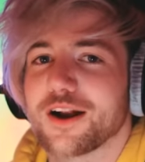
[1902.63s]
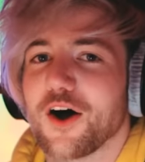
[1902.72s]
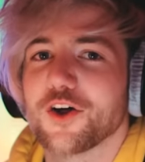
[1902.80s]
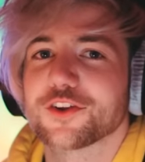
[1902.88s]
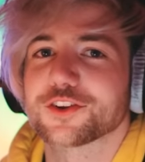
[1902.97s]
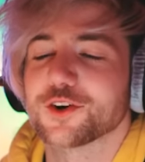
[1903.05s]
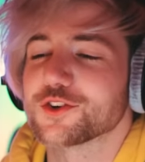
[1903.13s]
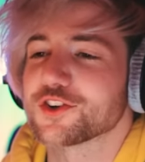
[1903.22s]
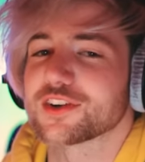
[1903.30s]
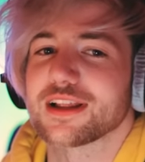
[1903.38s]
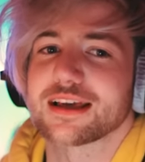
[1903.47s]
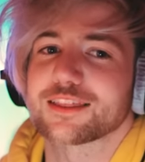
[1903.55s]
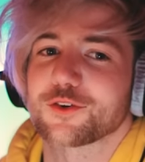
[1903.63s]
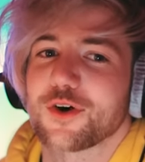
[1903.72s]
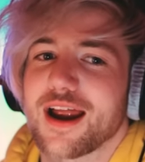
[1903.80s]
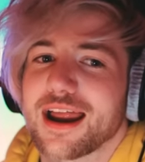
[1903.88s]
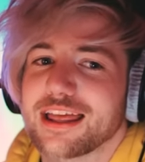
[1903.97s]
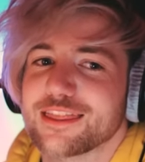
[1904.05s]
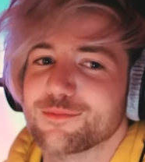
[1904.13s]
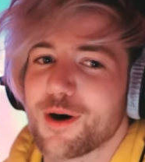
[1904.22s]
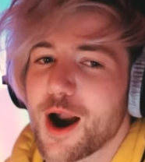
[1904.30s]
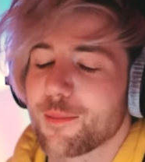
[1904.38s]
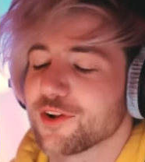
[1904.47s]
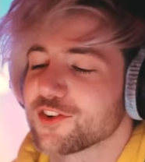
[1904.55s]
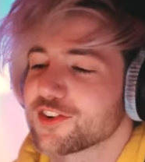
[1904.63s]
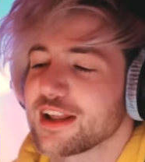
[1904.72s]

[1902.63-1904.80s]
also just like the crying and the marbles. It's